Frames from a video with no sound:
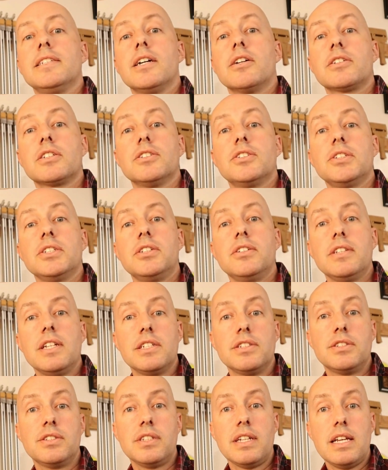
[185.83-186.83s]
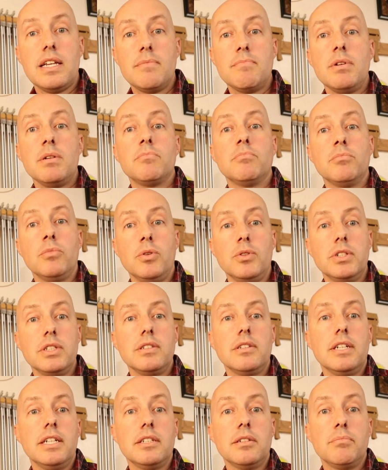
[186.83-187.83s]
Now consider that same
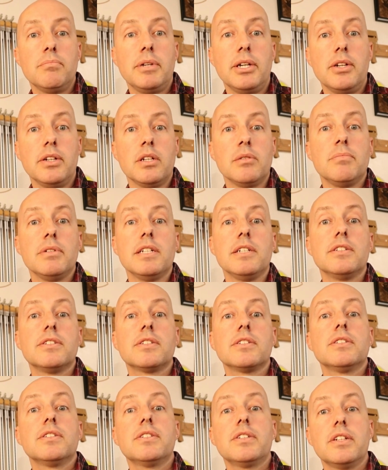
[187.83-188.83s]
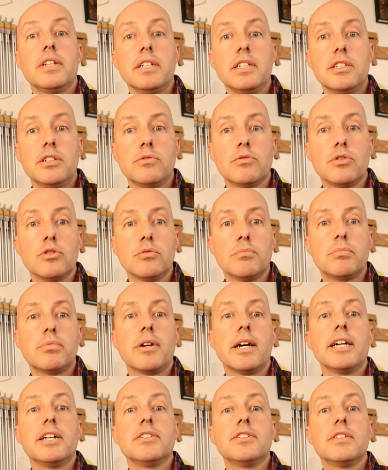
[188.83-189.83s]
molding-laden period piece sitting in a room
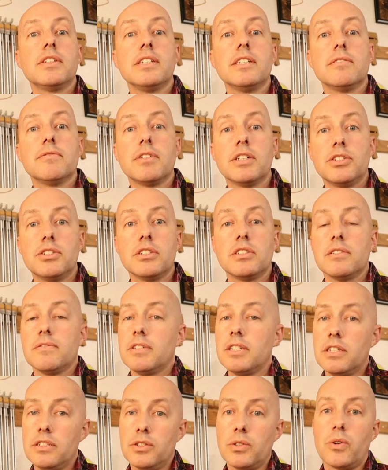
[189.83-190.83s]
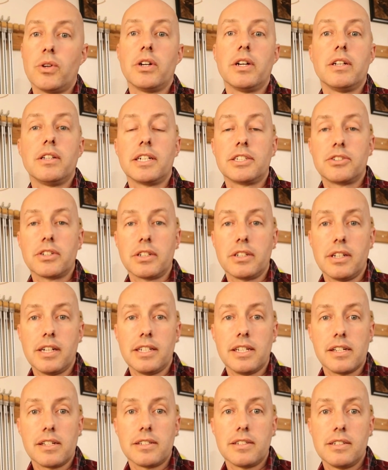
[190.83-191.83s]
prior to the invention of indoor electric
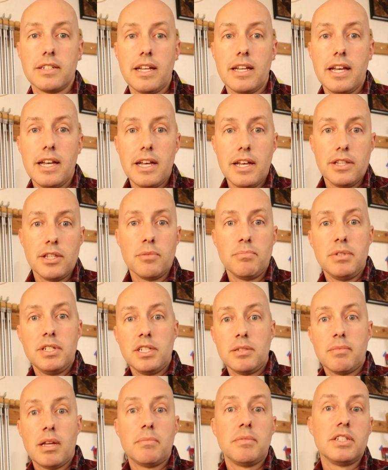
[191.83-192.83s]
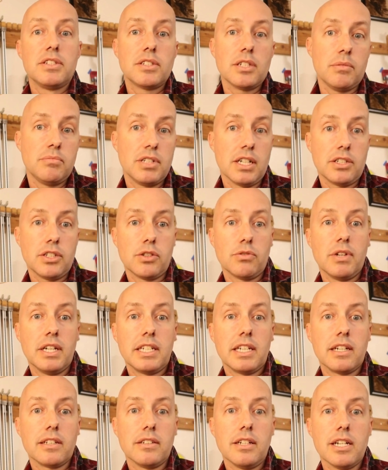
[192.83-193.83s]
lighting. The piece may be subject to
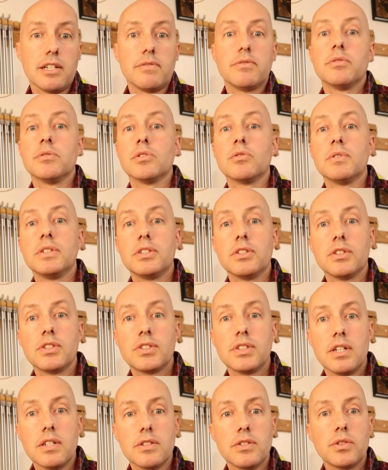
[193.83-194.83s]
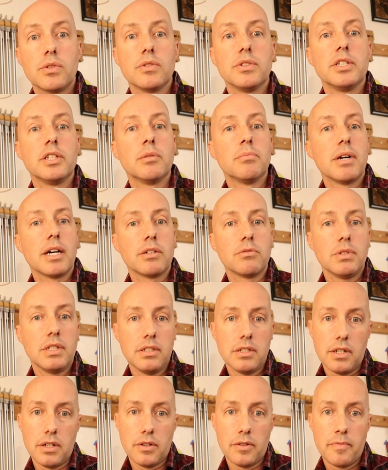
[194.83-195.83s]
raking light from the winter sun through a nearby
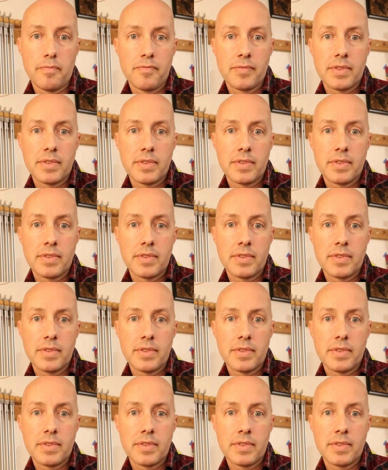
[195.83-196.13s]
window.